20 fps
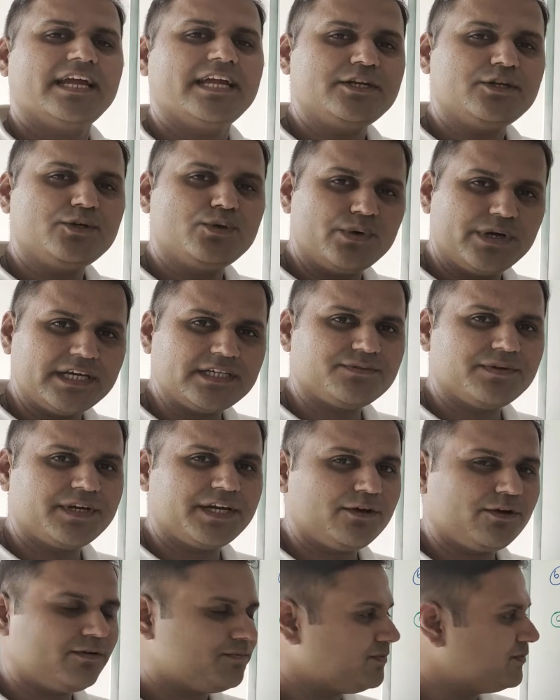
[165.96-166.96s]
In today's
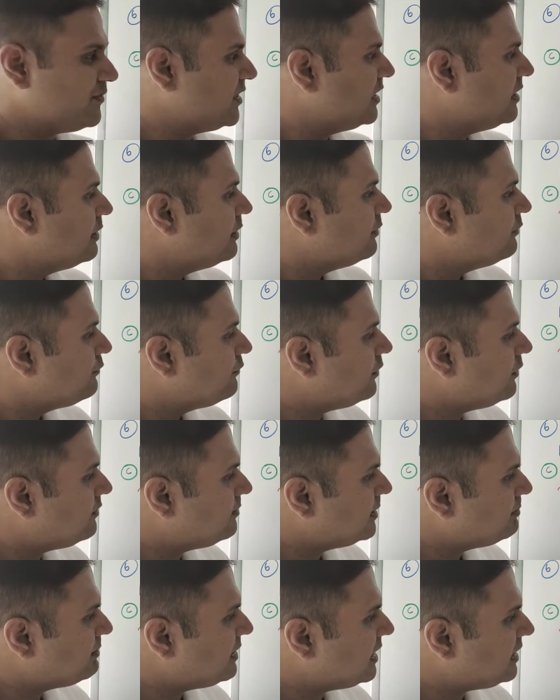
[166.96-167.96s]
video, we
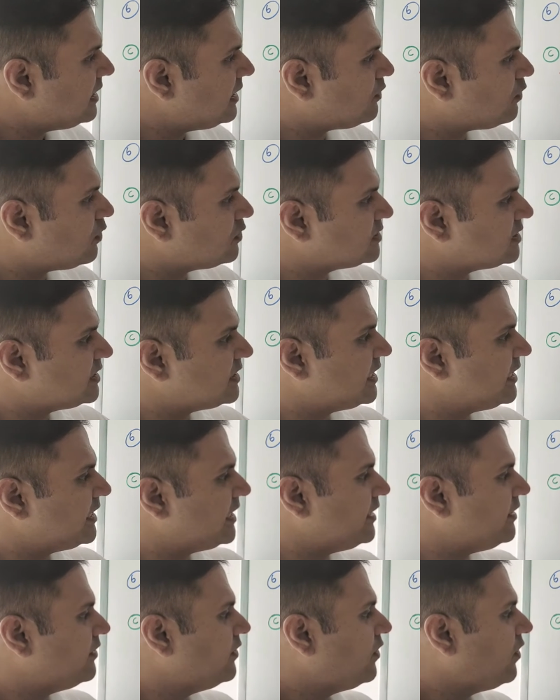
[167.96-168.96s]
will be mainly
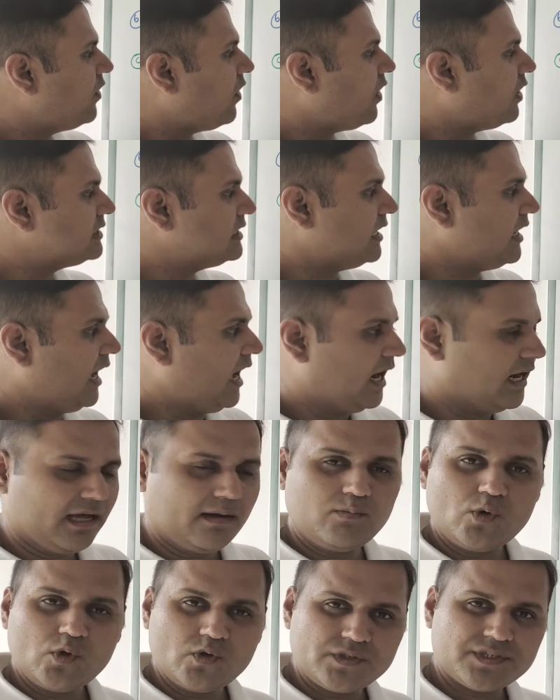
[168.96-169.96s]
concentrating on the
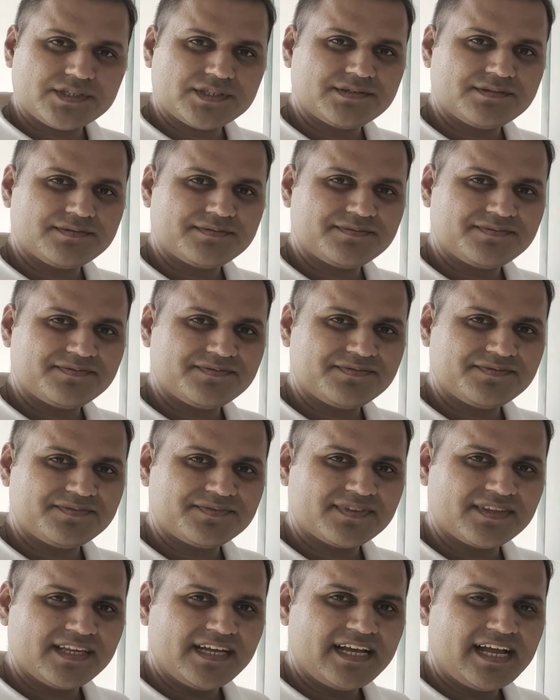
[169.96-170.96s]
AdaBoost
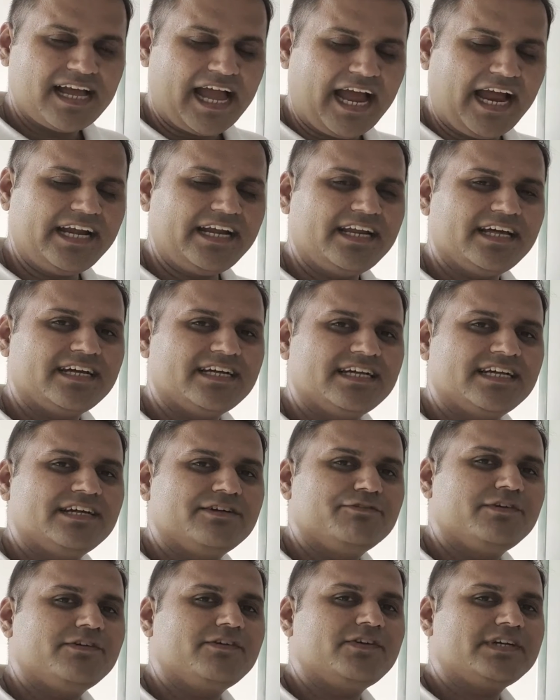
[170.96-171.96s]
and
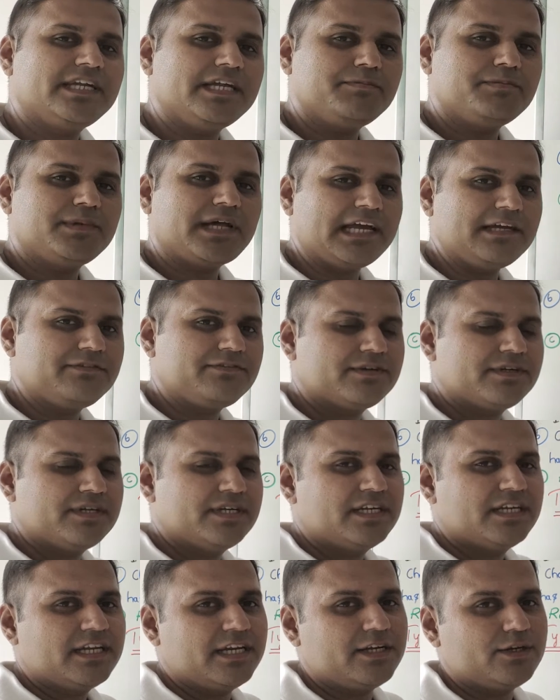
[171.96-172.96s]
we will deep
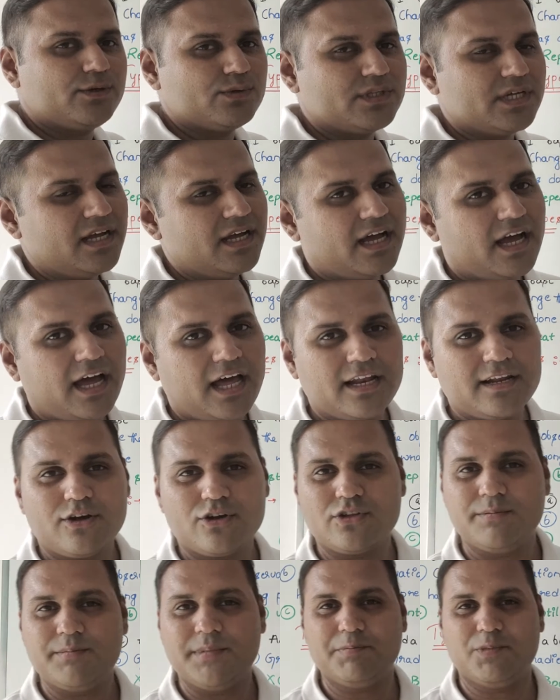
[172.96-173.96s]
dive into the
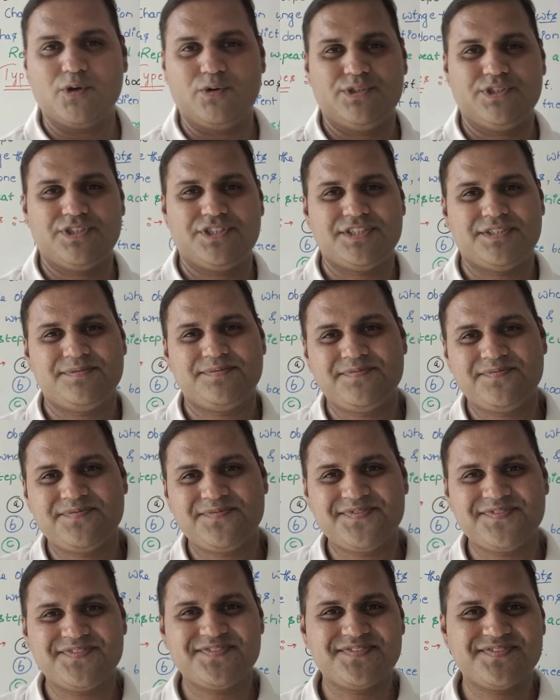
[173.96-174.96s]
algorithm approach.
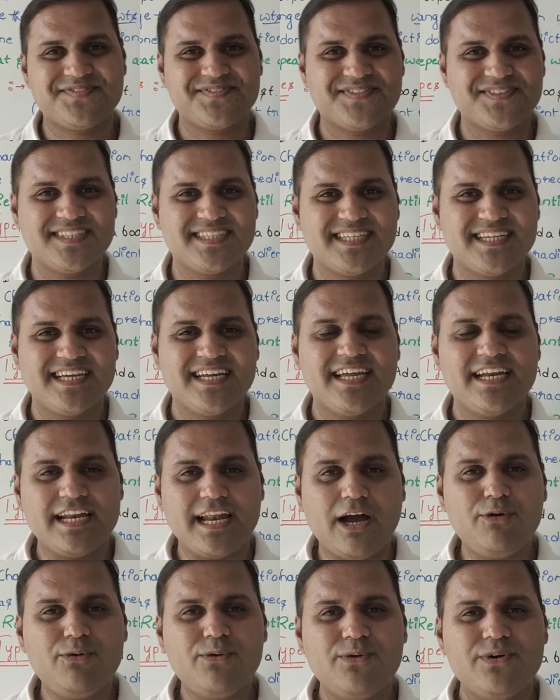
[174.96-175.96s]

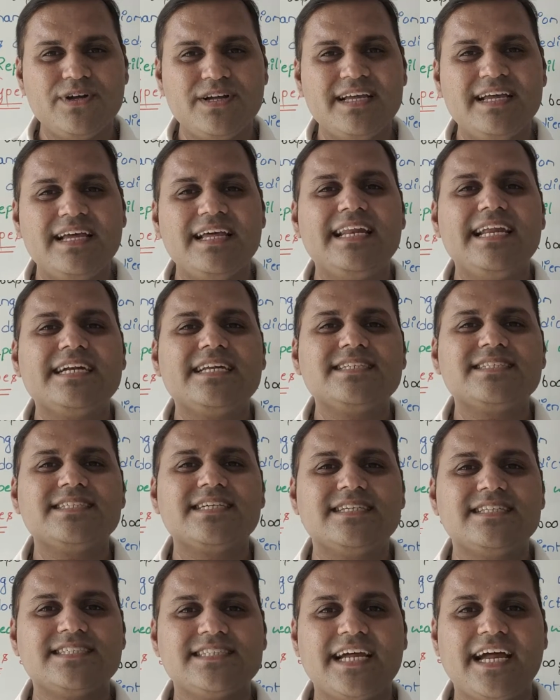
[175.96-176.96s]
Now, let us
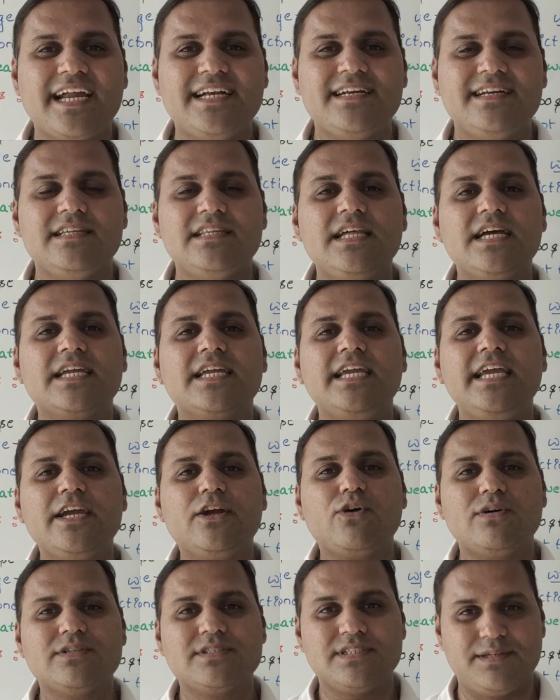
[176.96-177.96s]
understand the
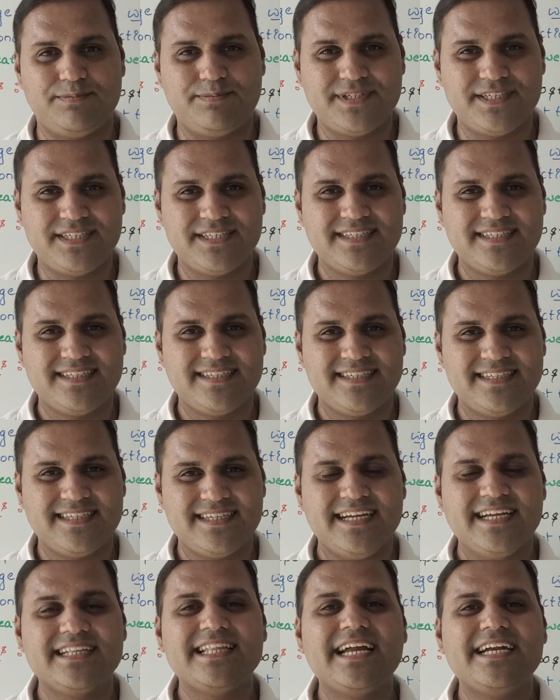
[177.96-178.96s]
key concept,
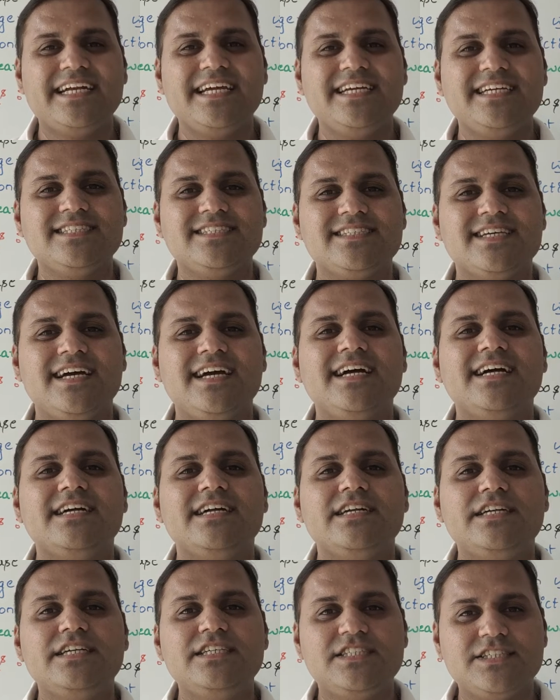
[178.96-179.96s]
that is
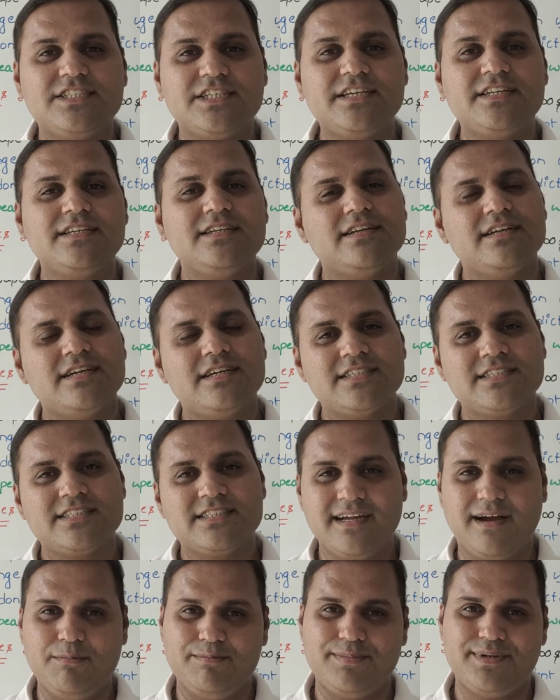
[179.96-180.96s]
decision
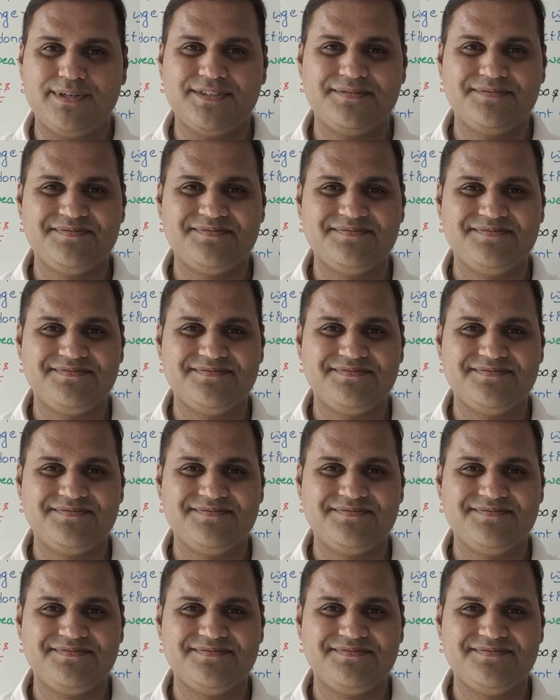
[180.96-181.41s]
stump.